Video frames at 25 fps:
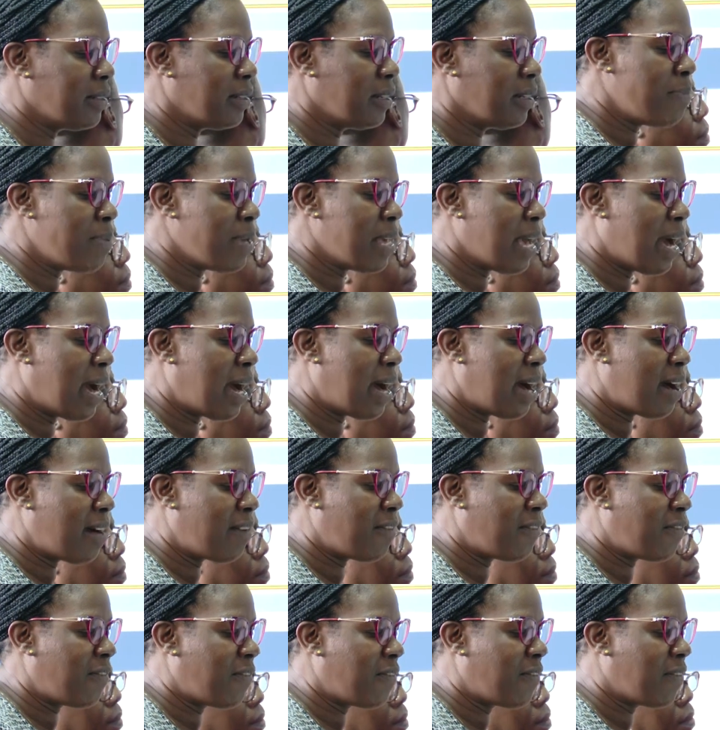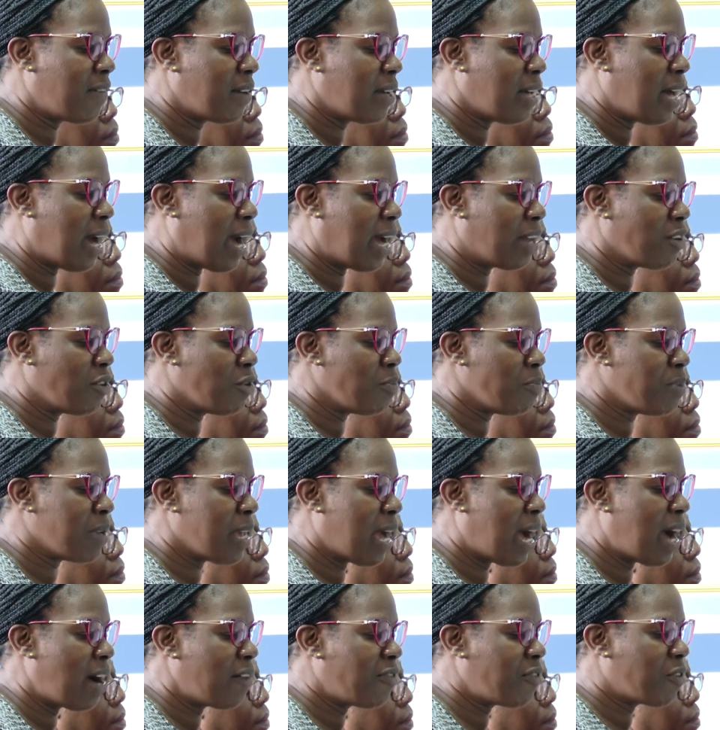On
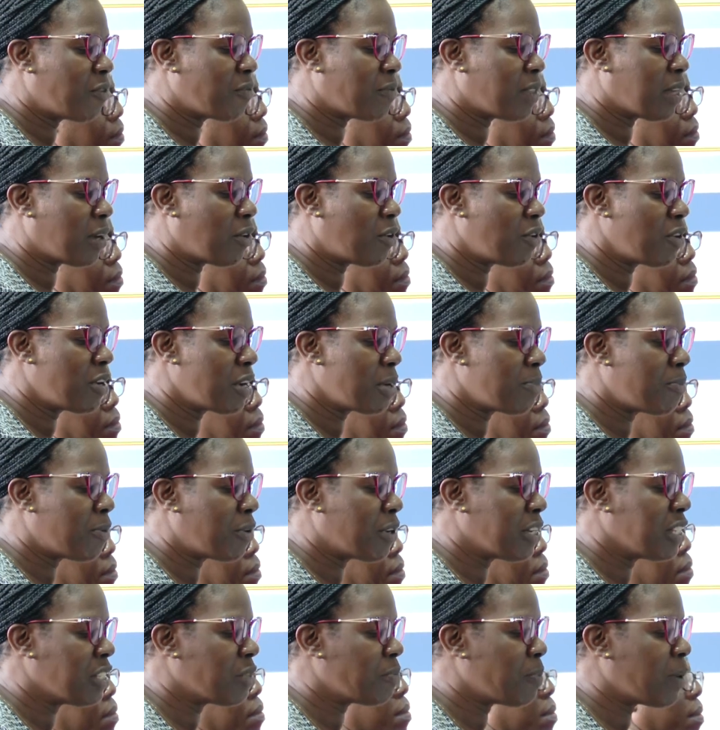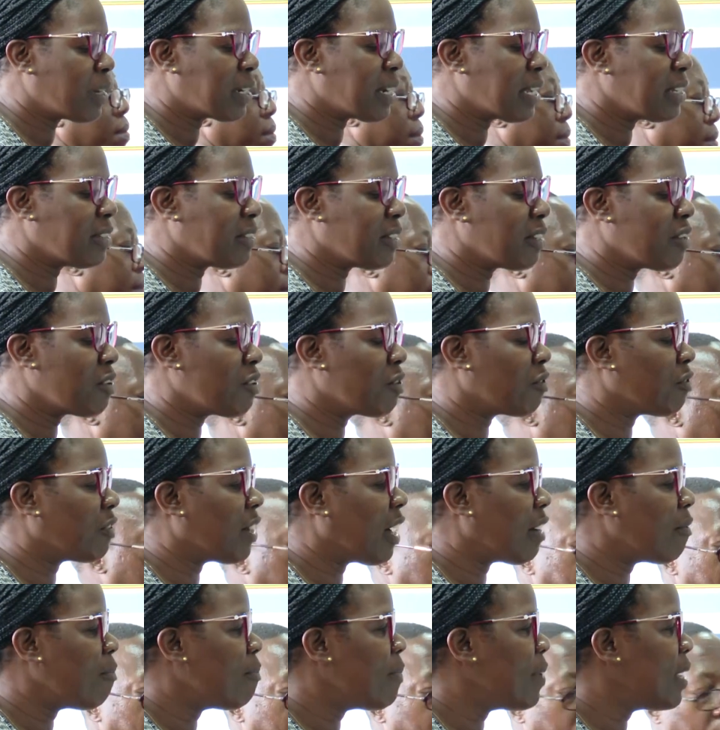behalf of the Honorable Inspector General of
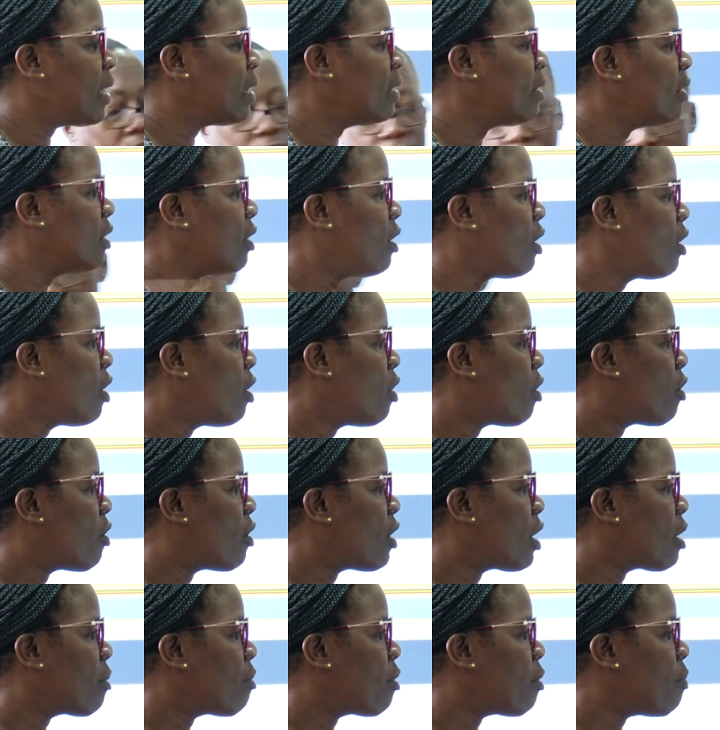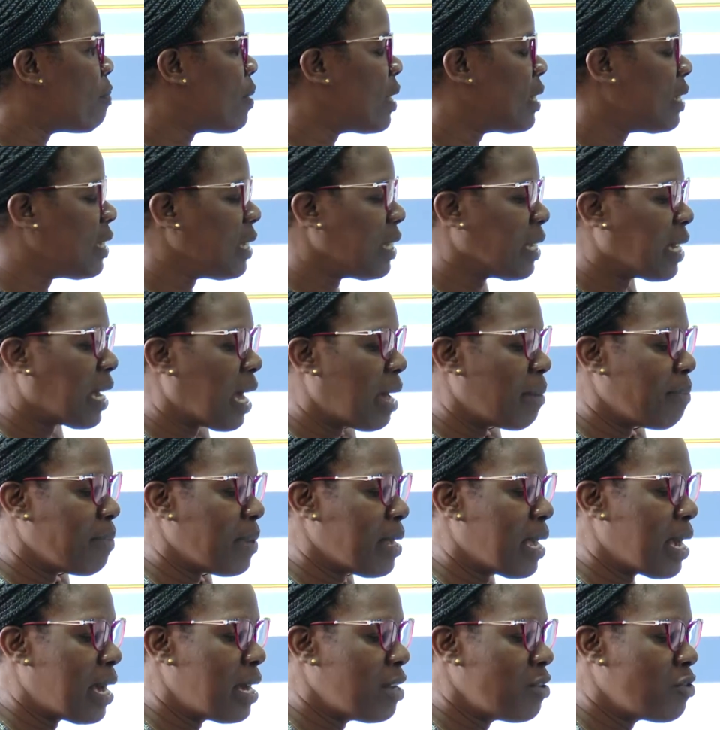Government, Honorable Betty
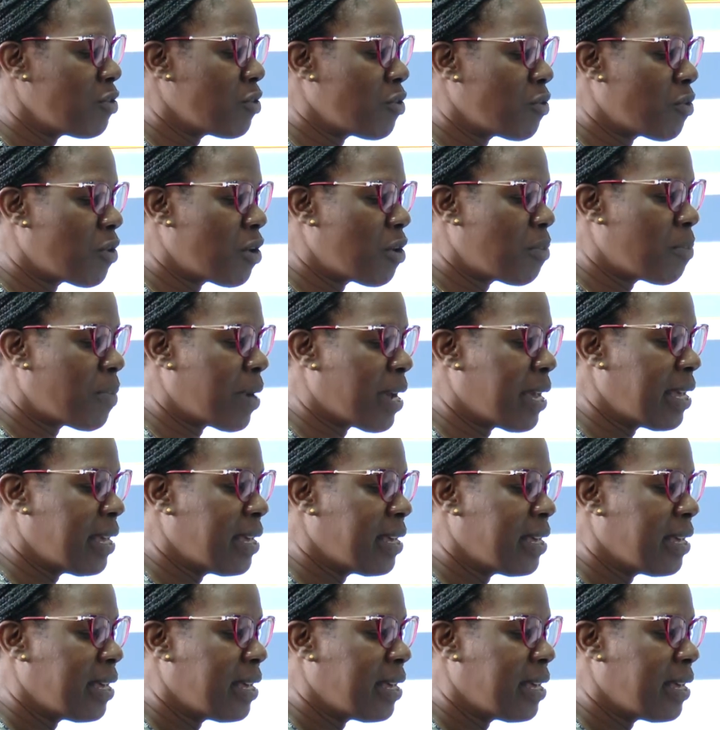Kamia Turomwe,